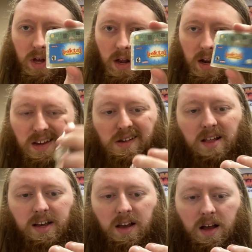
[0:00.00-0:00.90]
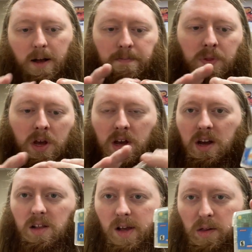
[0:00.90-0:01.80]
can, it's got like a,
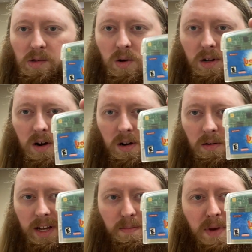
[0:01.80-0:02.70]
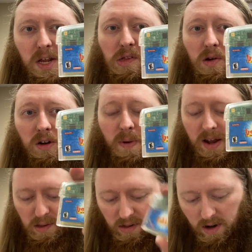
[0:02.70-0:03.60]
like solar, like mini solar
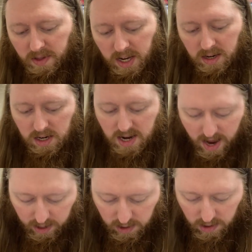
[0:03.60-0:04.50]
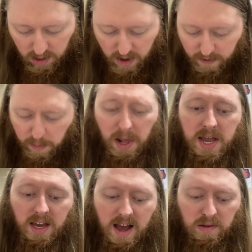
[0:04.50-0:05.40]
panels in there that can detect if you're
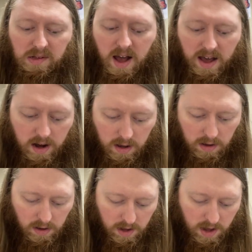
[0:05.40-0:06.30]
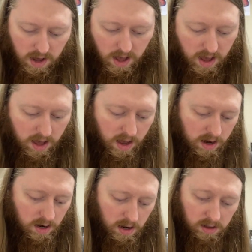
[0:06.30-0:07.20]
playing it outside.
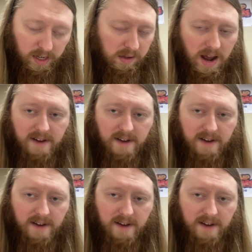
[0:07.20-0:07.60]
And like I said, I